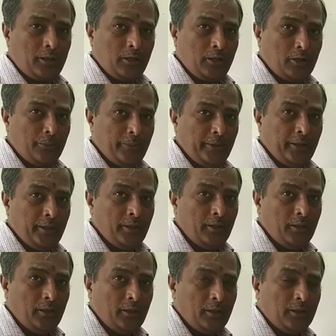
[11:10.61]
that is
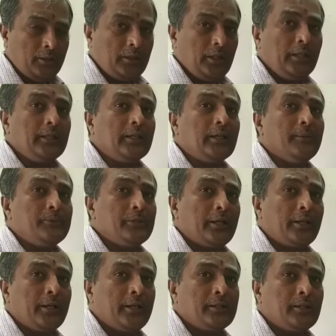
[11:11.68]
what is
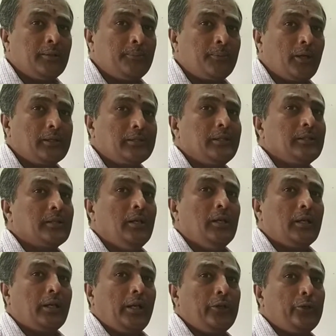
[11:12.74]
coming inside the
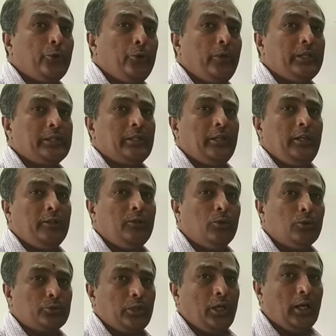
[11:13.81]
system, inflows to
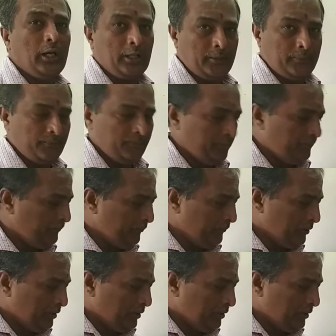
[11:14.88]
the circular flow.